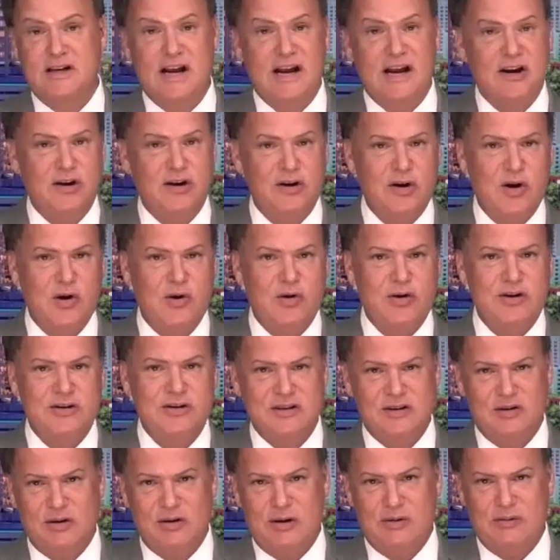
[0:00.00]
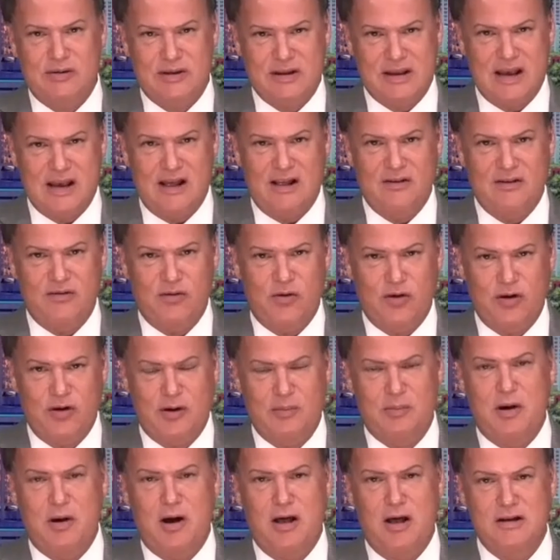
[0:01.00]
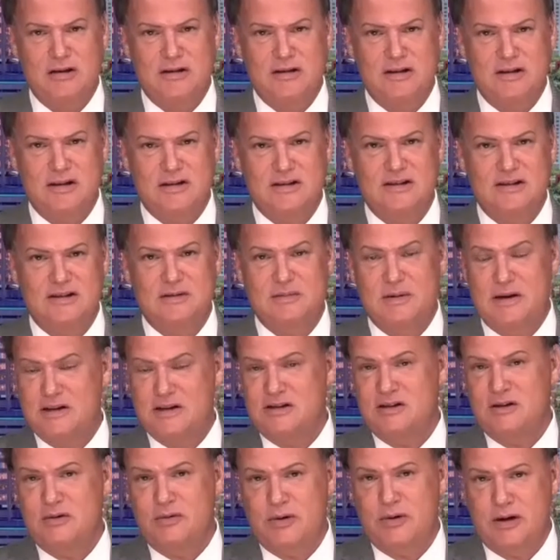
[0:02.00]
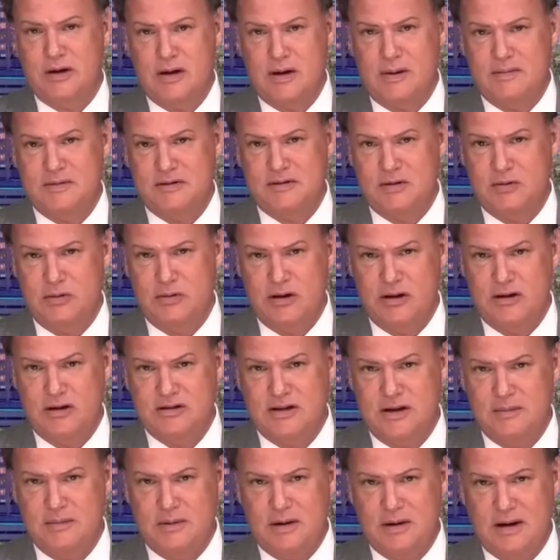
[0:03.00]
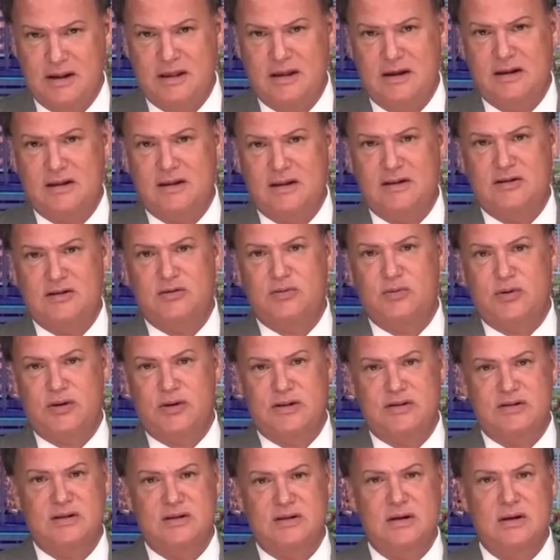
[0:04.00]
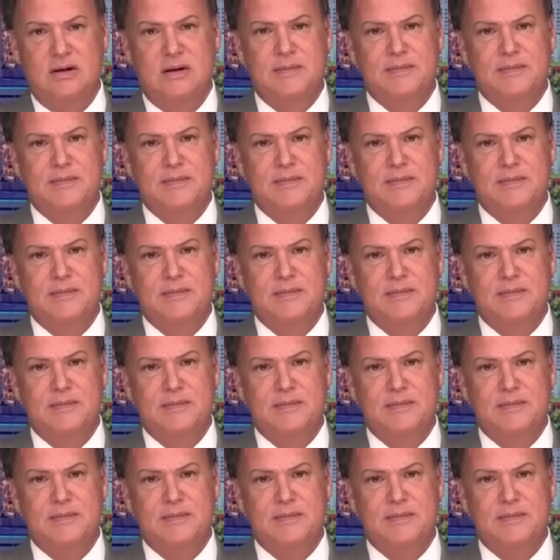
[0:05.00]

I don't always agree with California politics, especially when it comes to real estate, but I think this was